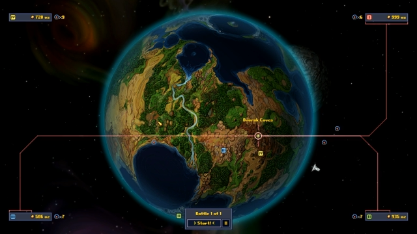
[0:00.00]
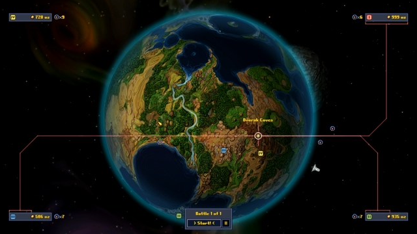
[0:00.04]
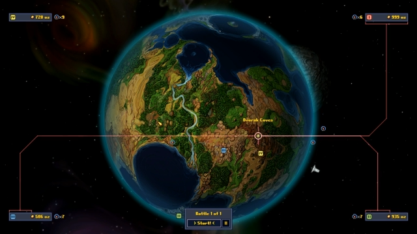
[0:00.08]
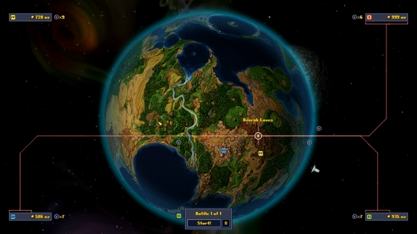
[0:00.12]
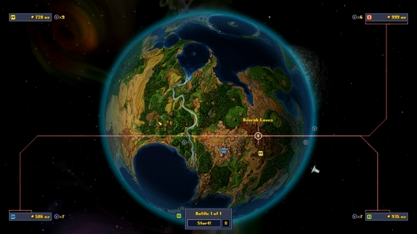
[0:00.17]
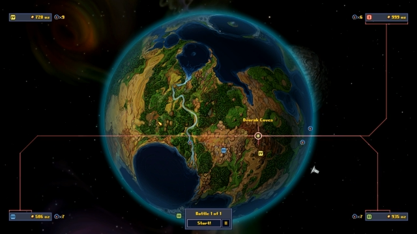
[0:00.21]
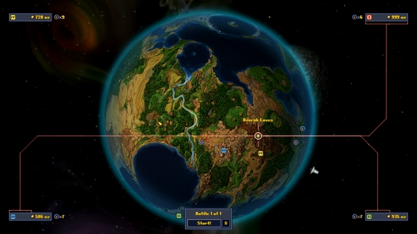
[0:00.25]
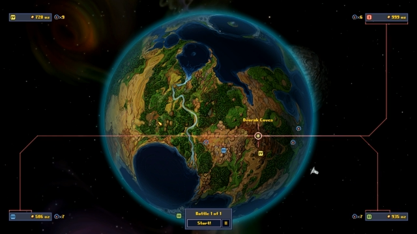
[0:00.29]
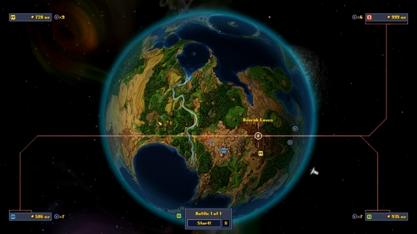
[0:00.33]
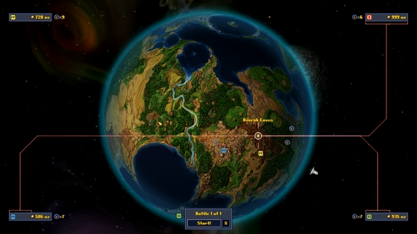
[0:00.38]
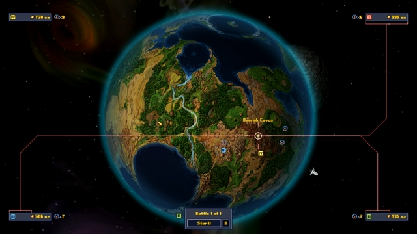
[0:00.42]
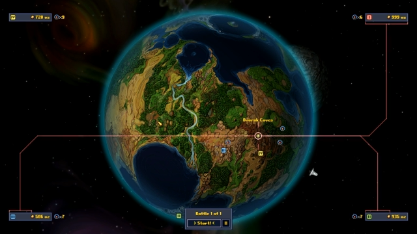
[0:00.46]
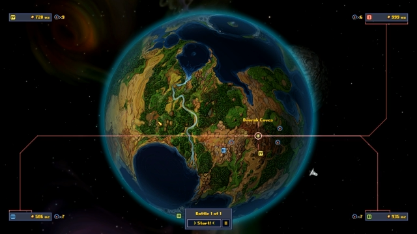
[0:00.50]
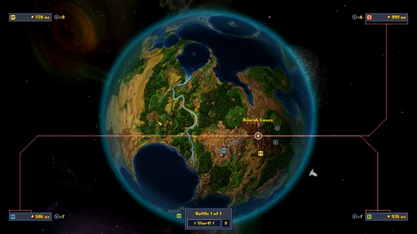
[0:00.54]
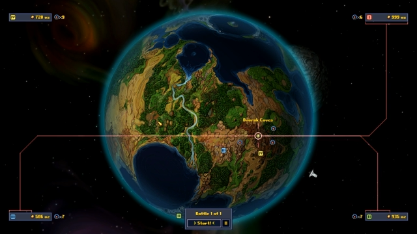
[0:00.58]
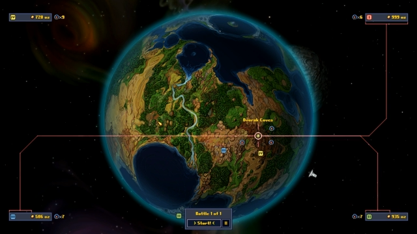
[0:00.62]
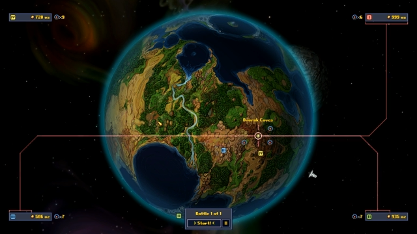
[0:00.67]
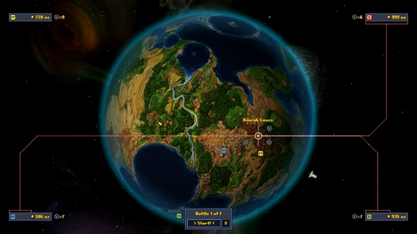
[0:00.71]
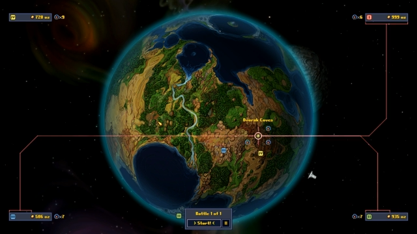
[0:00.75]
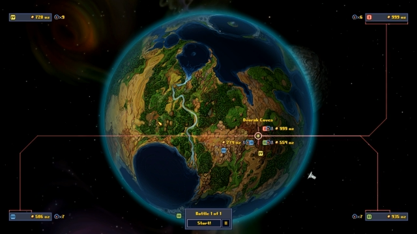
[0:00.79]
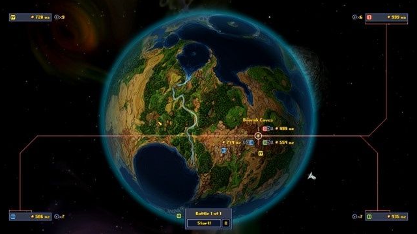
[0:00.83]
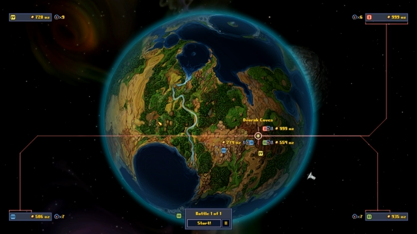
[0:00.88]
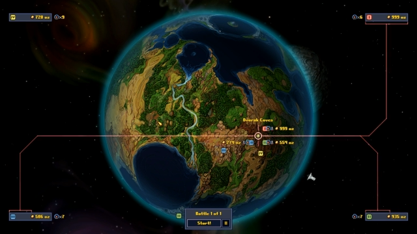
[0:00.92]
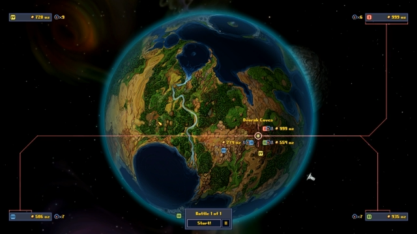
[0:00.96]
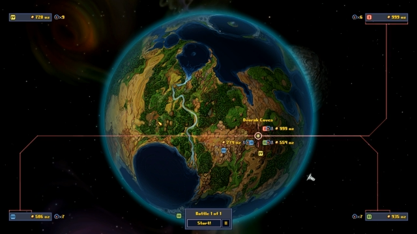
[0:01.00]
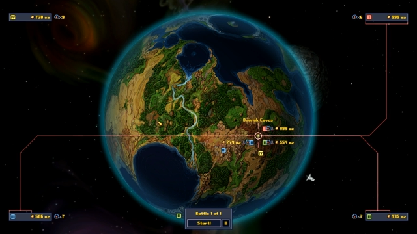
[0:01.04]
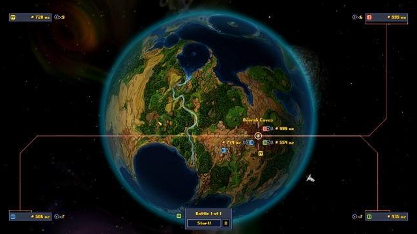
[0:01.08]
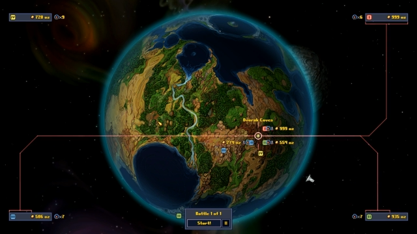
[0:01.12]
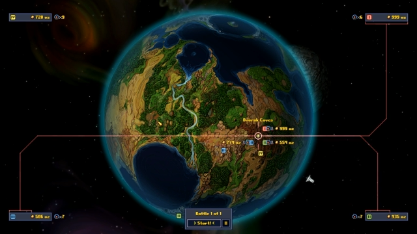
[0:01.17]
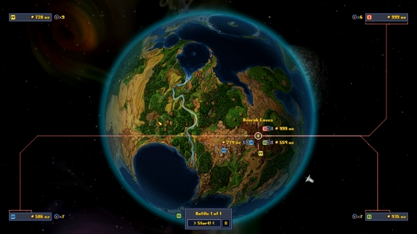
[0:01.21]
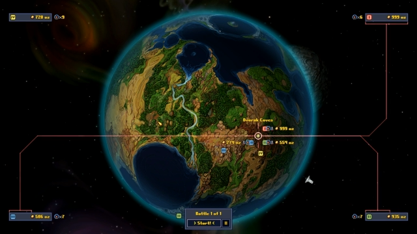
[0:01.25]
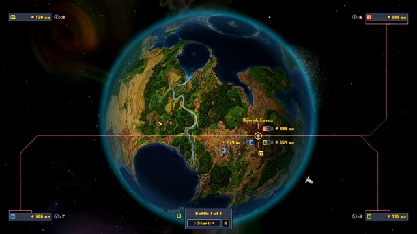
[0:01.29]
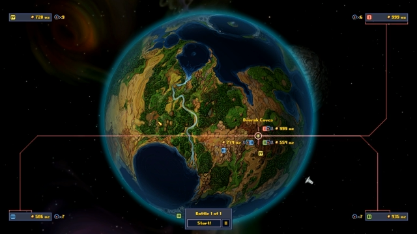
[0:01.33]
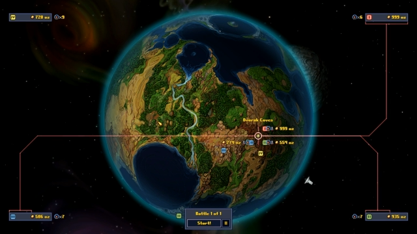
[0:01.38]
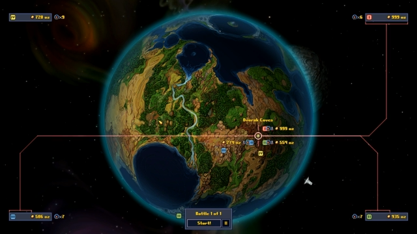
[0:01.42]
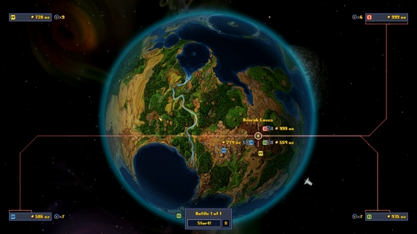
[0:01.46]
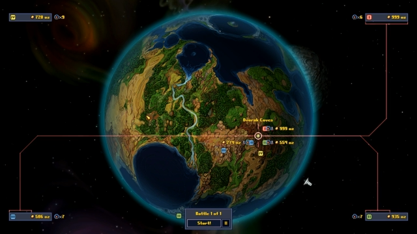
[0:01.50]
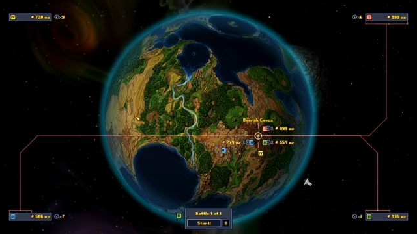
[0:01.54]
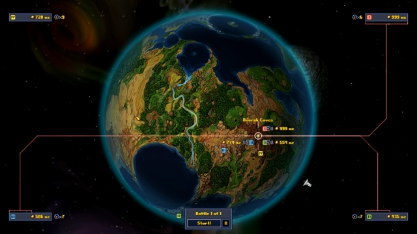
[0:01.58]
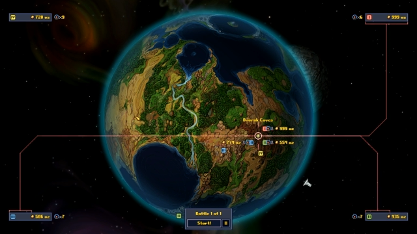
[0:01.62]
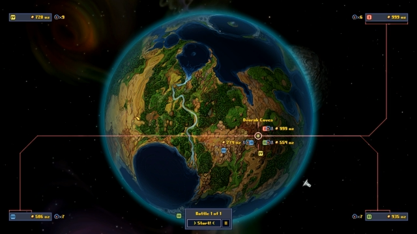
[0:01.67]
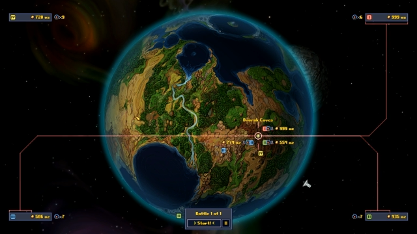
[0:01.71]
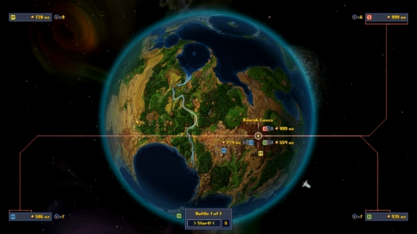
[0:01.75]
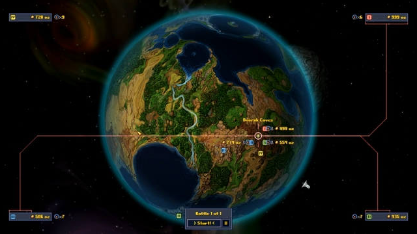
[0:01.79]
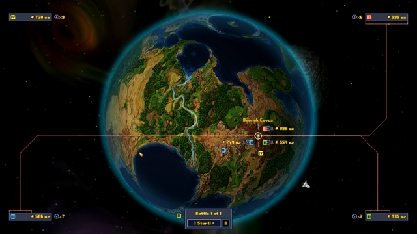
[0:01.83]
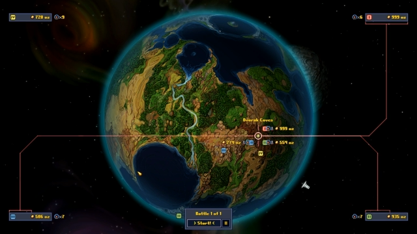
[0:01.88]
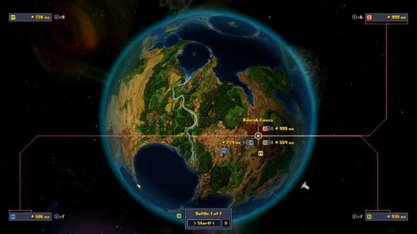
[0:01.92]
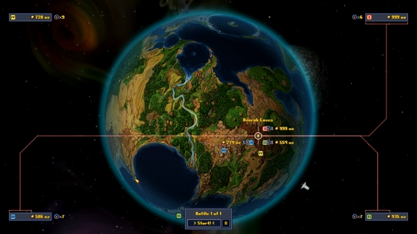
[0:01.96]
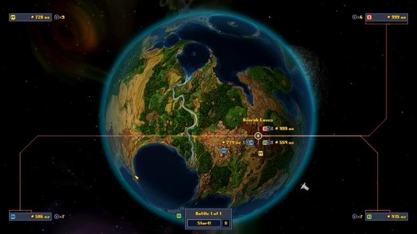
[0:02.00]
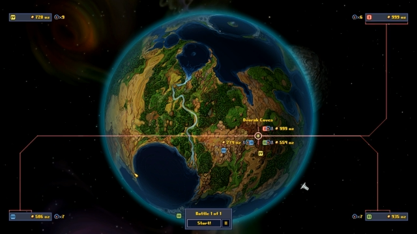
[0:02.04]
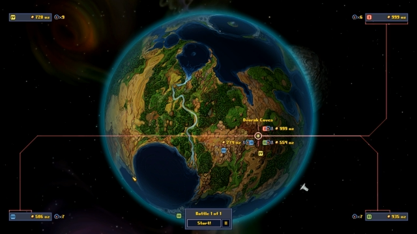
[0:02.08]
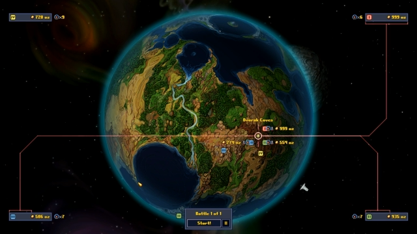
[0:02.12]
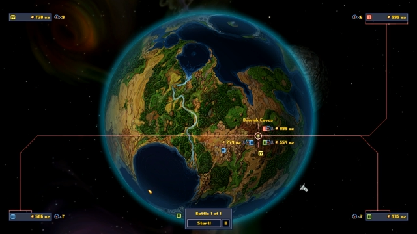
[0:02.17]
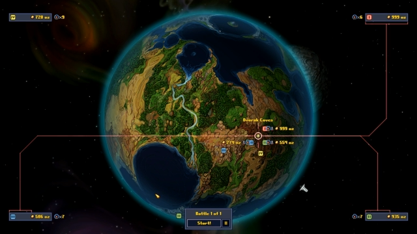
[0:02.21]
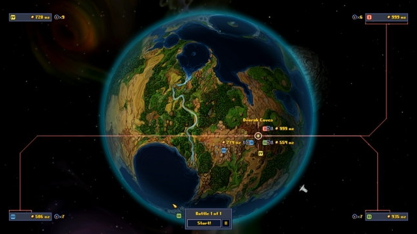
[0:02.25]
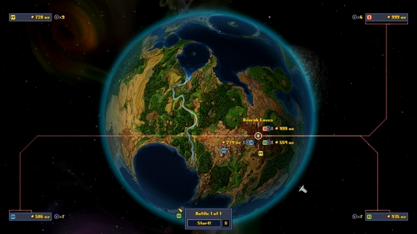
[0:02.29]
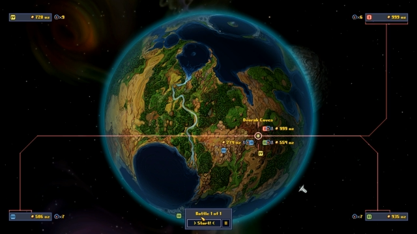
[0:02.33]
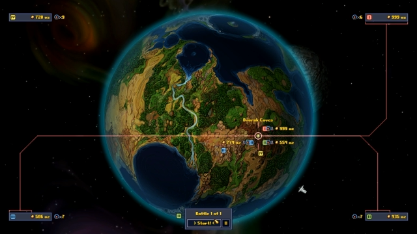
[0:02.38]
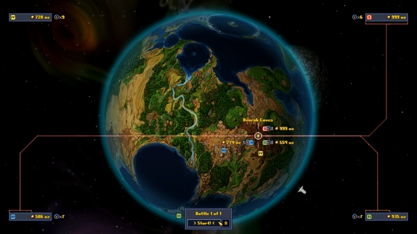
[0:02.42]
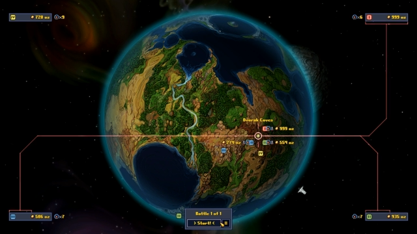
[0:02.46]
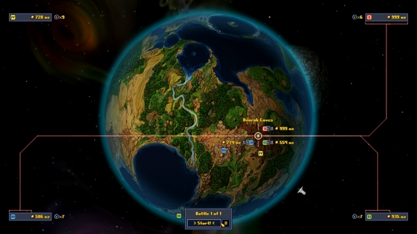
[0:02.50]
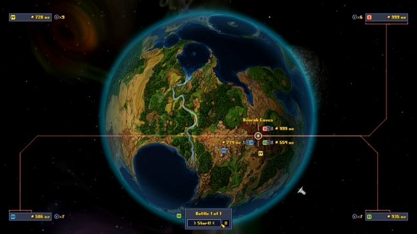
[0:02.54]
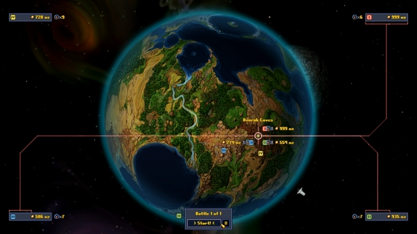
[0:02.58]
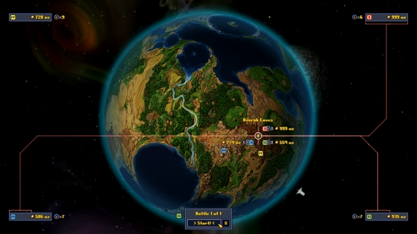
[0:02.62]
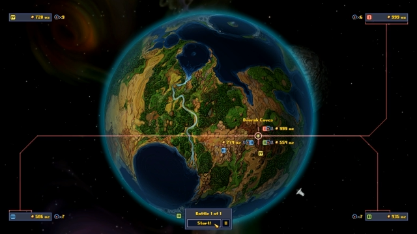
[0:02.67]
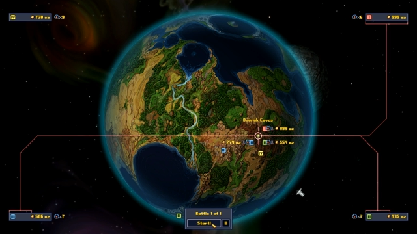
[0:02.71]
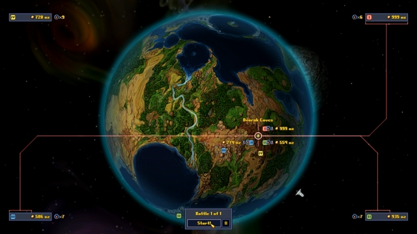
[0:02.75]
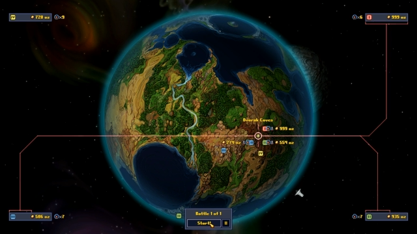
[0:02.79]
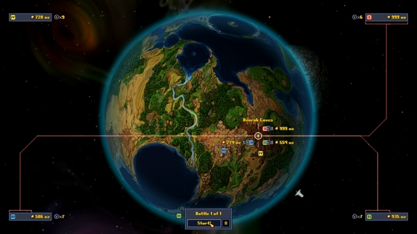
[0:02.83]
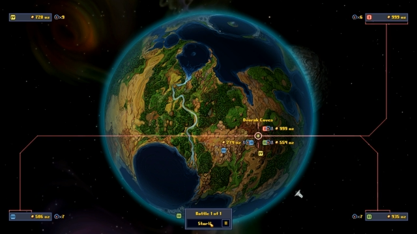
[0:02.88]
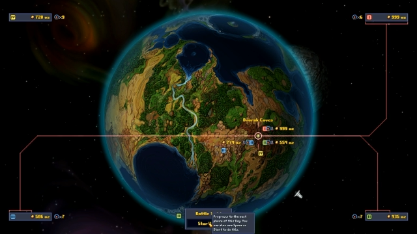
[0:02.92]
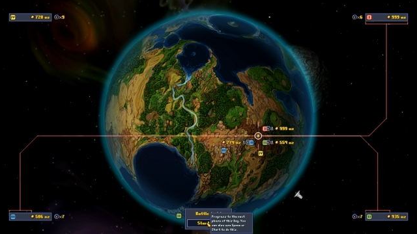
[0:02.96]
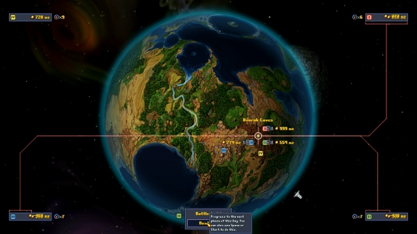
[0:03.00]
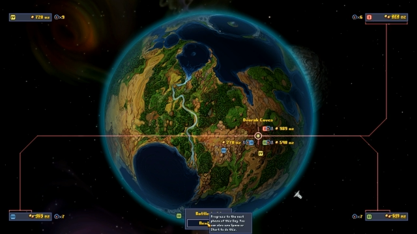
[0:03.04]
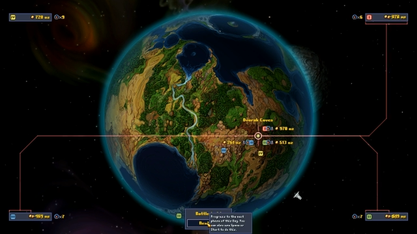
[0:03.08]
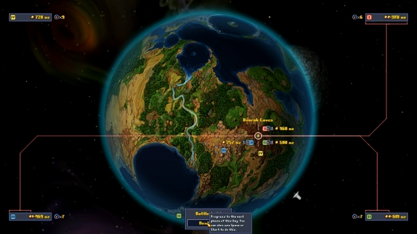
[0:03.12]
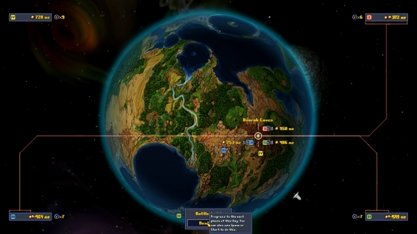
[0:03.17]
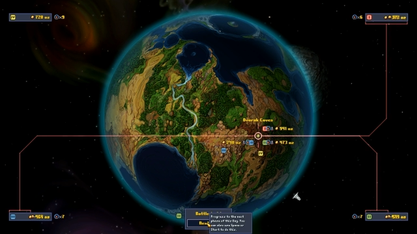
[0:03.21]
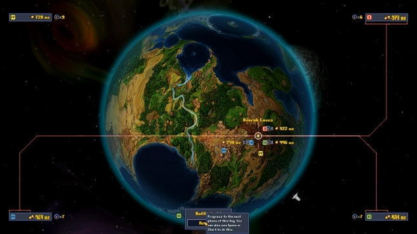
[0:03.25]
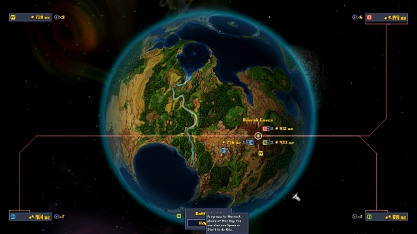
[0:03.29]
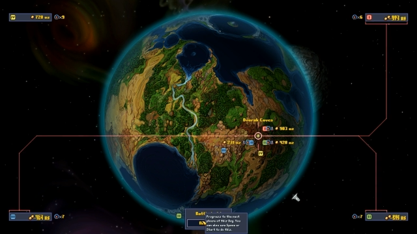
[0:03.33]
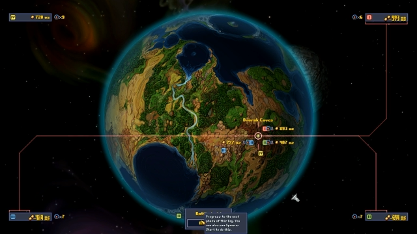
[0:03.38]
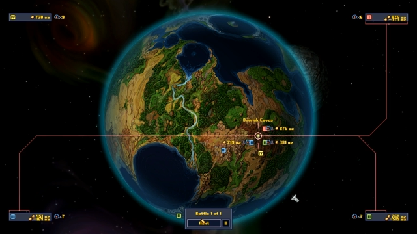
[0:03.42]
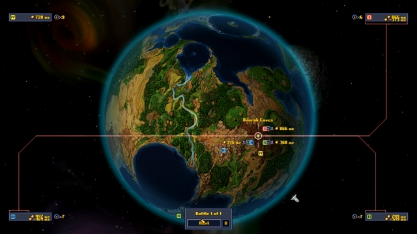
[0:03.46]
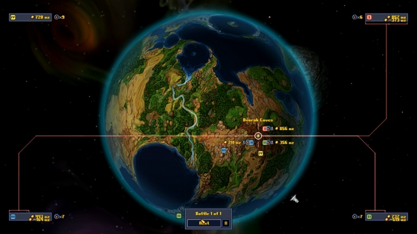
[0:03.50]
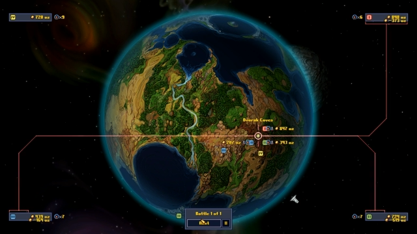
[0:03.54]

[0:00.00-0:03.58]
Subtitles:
[unreadable: no face in view]